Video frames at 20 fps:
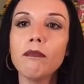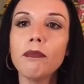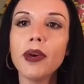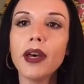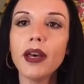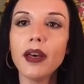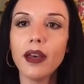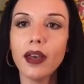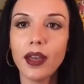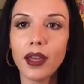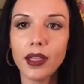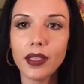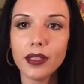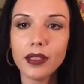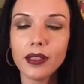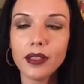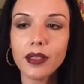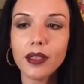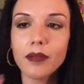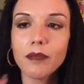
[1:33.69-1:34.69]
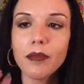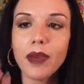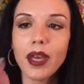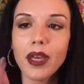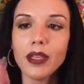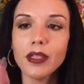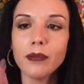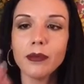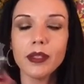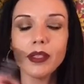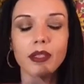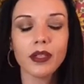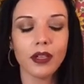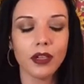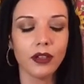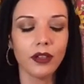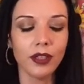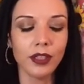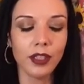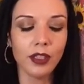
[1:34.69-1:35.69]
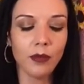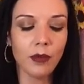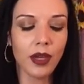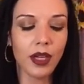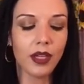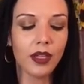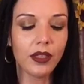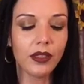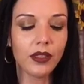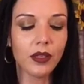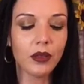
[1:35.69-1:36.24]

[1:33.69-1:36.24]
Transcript: but my husband's not crazy about it,